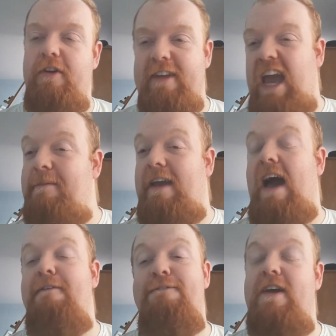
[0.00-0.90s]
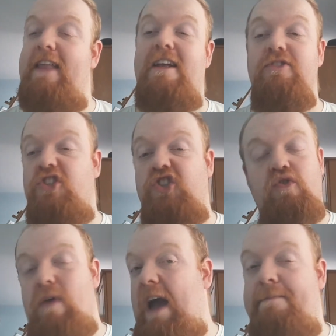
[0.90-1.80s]
gaming, I think they can
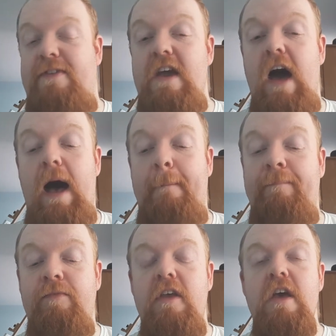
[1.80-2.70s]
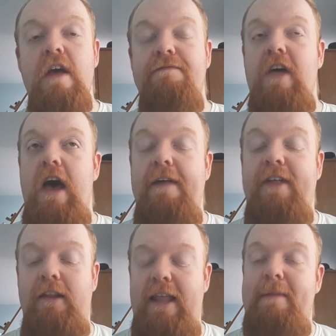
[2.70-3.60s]
scrap
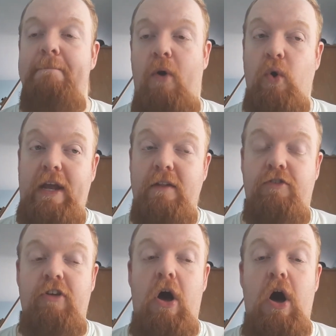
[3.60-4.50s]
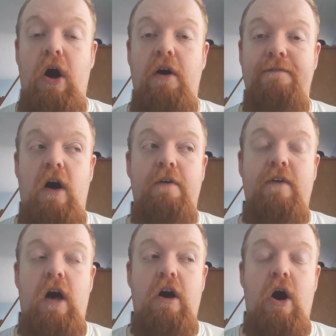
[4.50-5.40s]
the limit points of
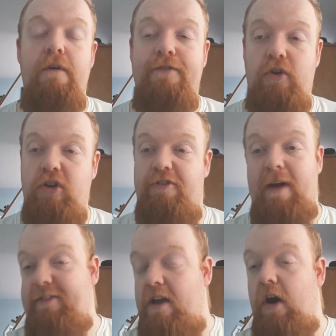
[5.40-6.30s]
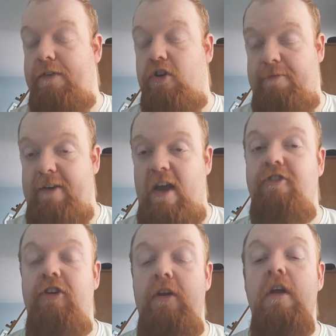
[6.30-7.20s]
the
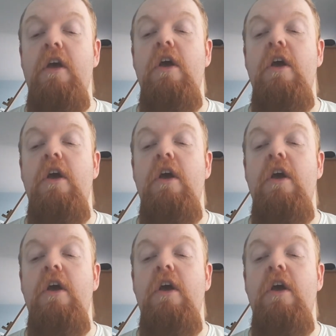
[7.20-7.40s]
customization